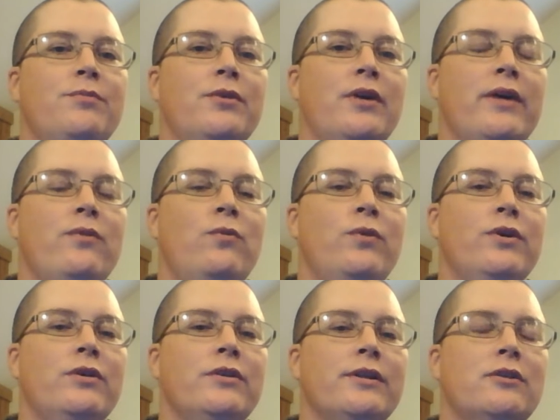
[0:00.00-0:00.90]
but I
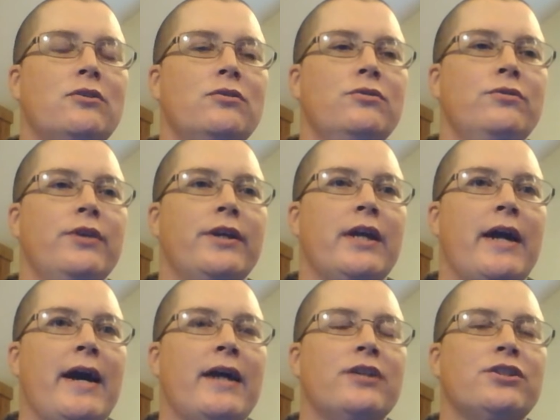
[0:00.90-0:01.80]
will include a
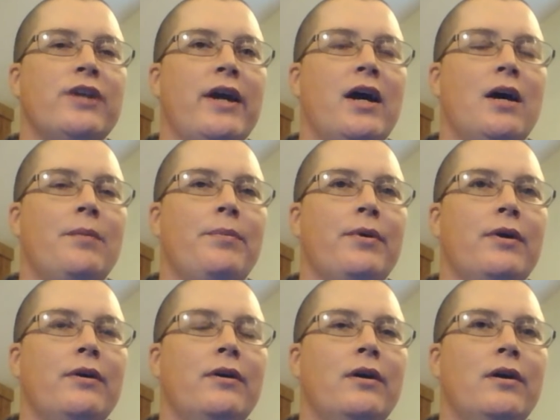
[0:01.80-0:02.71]
Cash App
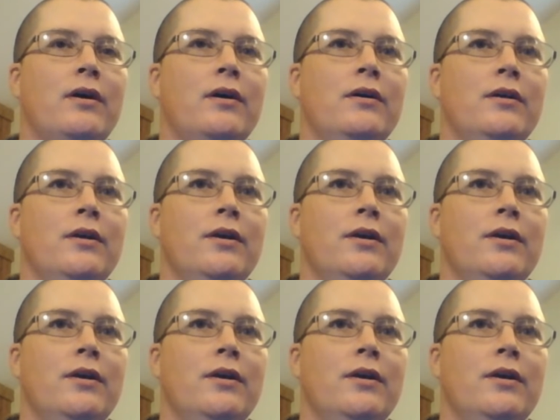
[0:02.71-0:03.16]
uh,